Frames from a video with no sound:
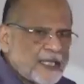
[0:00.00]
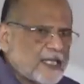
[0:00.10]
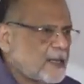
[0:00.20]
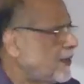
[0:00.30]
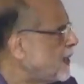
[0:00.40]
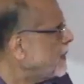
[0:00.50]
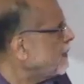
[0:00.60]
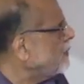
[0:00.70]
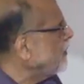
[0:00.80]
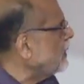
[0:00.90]
it is a
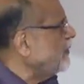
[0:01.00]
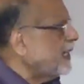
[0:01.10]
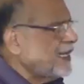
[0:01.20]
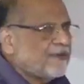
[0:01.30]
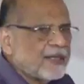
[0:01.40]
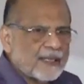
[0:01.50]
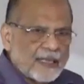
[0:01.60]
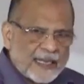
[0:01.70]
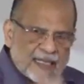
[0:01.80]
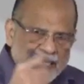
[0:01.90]
burden, for the
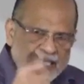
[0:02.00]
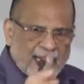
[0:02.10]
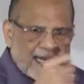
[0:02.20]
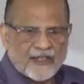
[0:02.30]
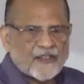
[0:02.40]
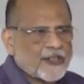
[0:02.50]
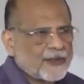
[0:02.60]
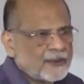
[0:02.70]
weightlifter it is a challenge.